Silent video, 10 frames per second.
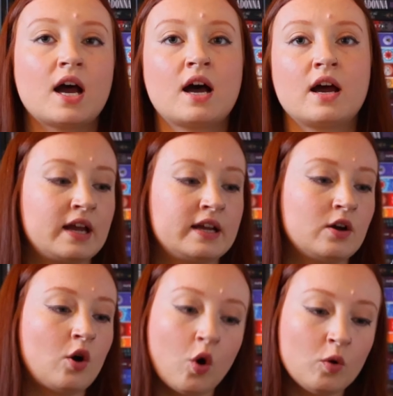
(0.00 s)
I
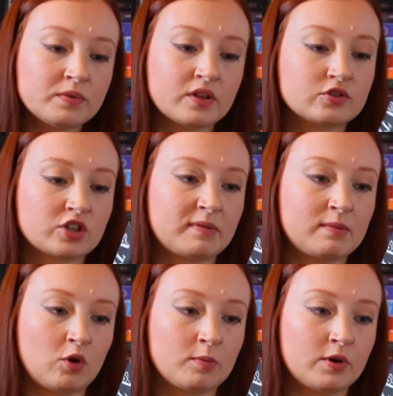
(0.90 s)
hope that there's going to
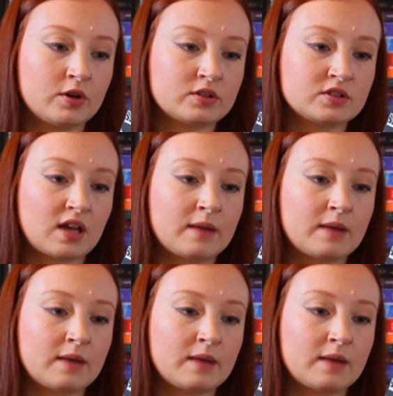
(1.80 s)
be more books.